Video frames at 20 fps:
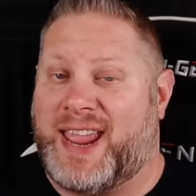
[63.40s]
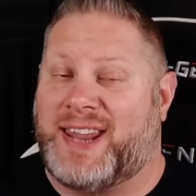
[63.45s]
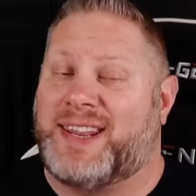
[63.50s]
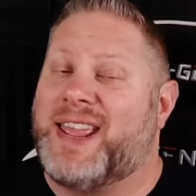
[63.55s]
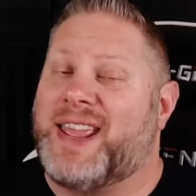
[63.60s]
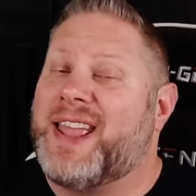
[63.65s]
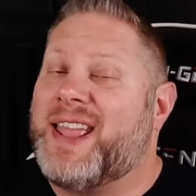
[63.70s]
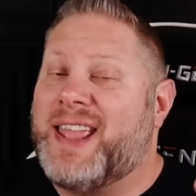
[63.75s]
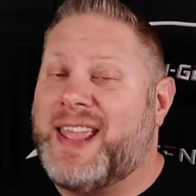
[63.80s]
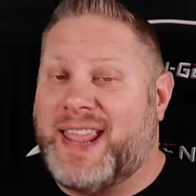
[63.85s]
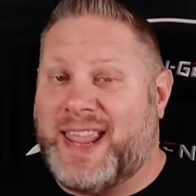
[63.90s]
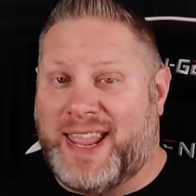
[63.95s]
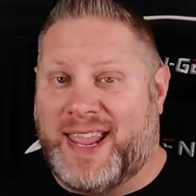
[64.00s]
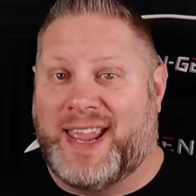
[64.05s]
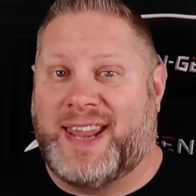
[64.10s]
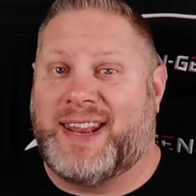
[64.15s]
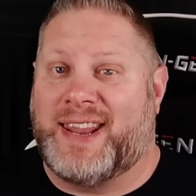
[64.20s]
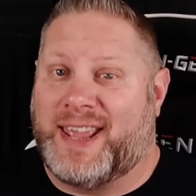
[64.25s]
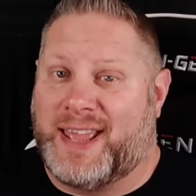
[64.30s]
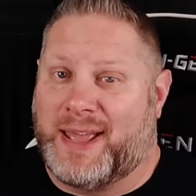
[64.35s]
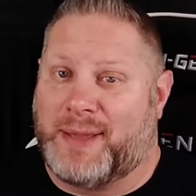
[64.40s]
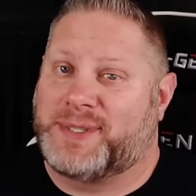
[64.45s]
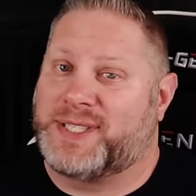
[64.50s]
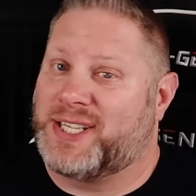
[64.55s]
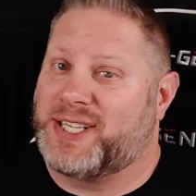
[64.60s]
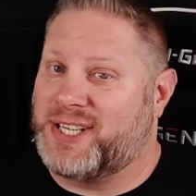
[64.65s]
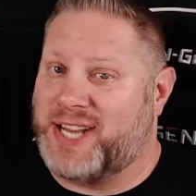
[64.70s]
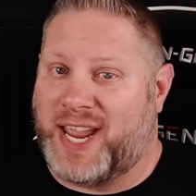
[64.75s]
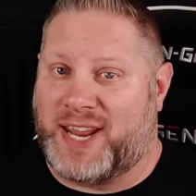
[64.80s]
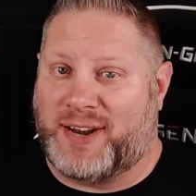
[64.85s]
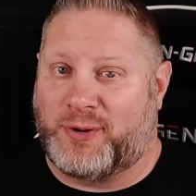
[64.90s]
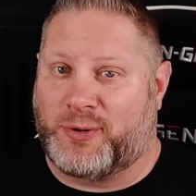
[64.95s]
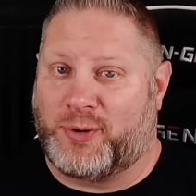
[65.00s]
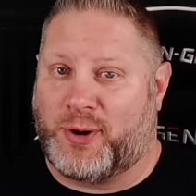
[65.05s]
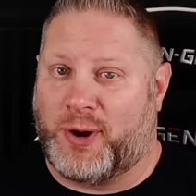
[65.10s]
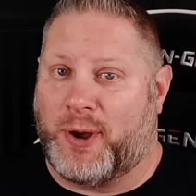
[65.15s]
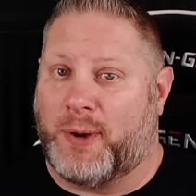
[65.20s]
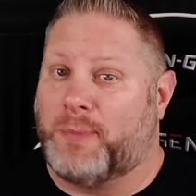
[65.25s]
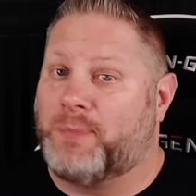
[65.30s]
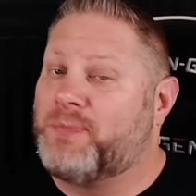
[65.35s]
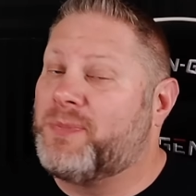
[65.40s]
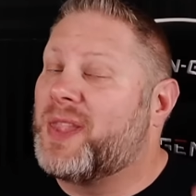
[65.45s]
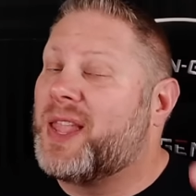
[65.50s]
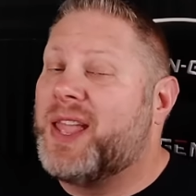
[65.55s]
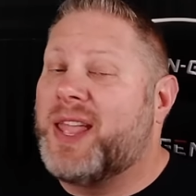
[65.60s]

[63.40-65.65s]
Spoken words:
And it helps the channel grow.